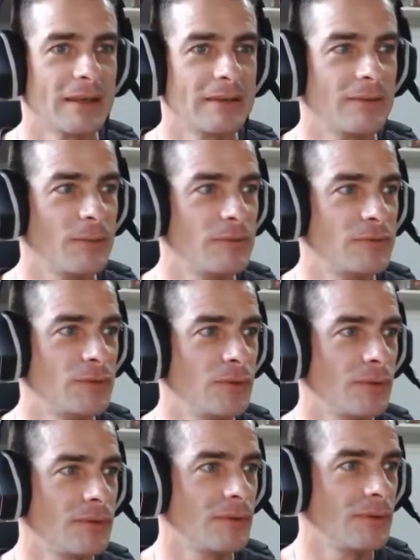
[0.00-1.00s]
So with
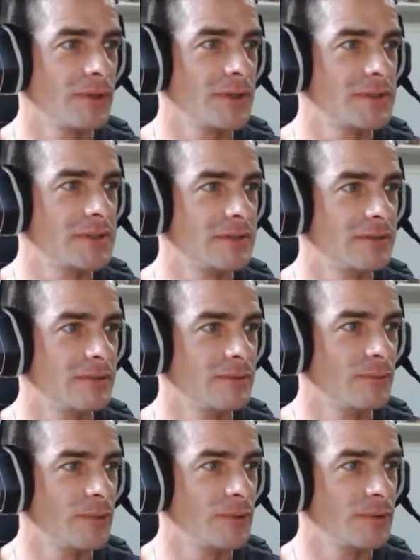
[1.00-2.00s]
circle it's
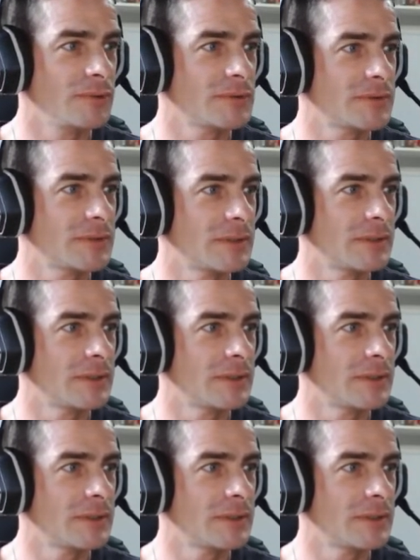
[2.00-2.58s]
even worse.